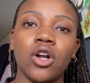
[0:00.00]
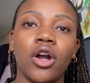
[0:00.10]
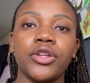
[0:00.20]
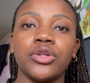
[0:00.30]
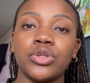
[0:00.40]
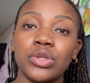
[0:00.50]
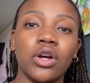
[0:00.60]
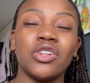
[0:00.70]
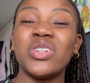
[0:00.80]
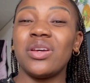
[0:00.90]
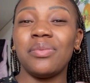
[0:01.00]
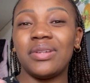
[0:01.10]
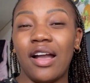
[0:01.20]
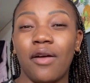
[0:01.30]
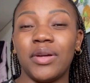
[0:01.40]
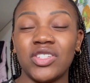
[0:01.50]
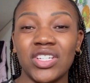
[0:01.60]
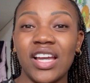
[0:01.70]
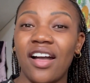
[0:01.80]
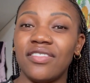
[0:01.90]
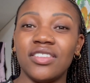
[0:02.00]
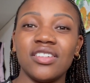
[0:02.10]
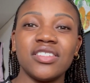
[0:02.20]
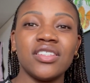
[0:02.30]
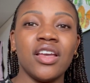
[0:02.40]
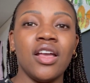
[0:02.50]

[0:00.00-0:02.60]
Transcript: on your scholarship and how much it covers,